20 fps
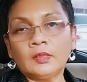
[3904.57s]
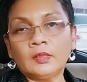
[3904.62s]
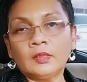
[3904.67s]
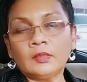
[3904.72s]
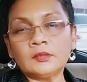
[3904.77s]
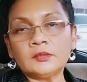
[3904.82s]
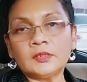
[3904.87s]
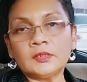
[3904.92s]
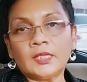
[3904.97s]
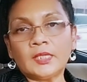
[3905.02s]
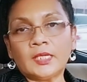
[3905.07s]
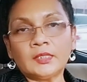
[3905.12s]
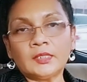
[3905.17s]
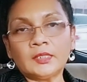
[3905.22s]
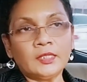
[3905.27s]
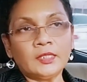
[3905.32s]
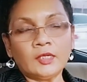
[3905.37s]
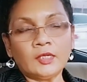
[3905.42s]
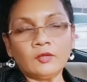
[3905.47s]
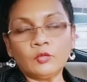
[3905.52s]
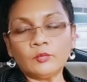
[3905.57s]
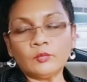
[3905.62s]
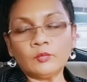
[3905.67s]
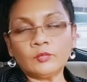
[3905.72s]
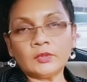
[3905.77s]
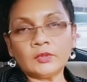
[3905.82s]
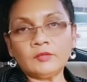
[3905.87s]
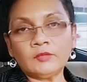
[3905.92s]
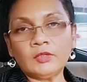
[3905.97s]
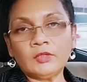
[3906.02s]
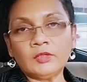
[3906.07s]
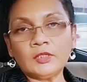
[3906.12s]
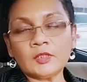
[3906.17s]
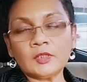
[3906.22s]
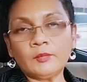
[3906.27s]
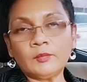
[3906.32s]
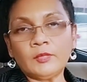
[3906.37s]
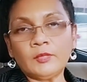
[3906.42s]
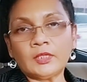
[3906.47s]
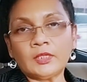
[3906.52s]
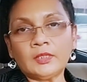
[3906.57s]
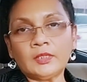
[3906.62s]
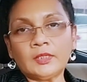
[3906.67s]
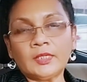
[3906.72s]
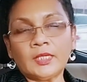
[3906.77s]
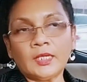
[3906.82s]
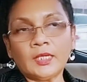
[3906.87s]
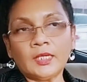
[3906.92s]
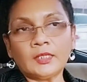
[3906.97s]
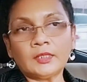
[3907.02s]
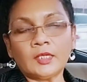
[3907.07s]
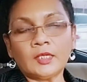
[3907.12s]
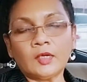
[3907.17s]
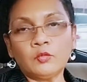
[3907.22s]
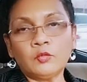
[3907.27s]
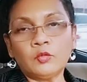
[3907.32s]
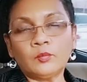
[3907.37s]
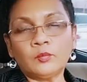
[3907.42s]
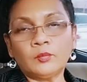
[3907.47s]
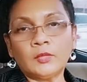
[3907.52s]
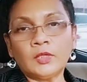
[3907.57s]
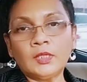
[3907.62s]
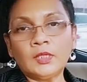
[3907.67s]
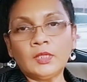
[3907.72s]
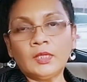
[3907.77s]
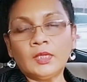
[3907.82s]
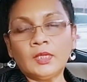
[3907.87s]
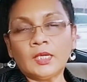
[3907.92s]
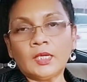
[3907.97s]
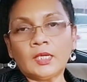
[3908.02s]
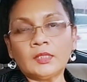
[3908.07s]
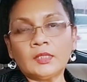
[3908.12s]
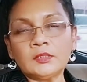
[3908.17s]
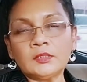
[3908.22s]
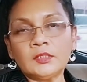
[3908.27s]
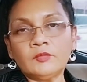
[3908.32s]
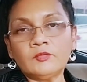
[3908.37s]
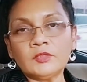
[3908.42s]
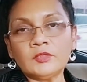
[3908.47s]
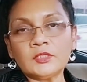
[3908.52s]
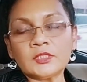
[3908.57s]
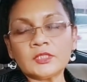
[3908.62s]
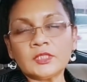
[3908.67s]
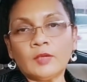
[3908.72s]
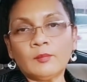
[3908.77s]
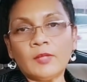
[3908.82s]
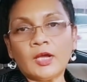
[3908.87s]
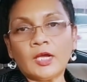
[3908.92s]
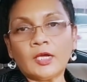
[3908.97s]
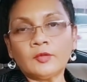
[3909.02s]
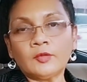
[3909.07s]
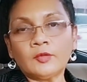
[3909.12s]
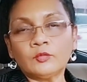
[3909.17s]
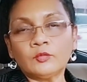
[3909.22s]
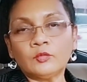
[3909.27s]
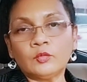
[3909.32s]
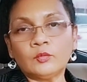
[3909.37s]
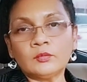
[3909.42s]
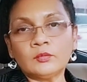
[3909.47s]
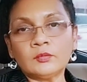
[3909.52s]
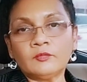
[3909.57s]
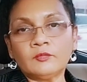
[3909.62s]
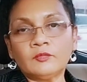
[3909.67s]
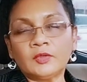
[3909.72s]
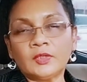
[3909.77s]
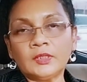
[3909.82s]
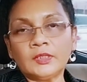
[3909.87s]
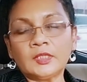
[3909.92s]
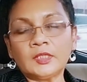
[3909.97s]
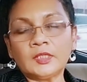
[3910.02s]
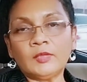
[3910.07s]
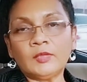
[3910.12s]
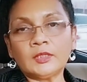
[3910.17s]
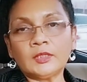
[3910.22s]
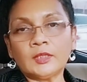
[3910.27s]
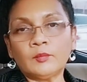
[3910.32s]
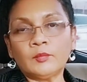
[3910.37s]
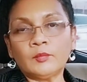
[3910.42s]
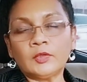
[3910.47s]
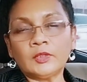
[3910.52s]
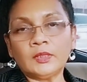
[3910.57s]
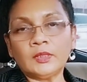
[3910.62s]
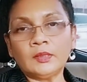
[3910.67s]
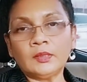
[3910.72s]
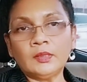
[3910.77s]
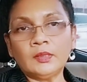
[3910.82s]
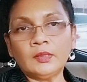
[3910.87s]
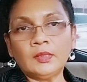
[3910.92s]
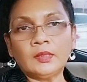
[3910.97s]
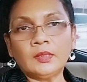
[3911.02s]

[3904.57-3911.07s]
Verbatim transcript: because you can get a room to, even in Jamaica, you can get a room and even share a bathroom for a little bit of money.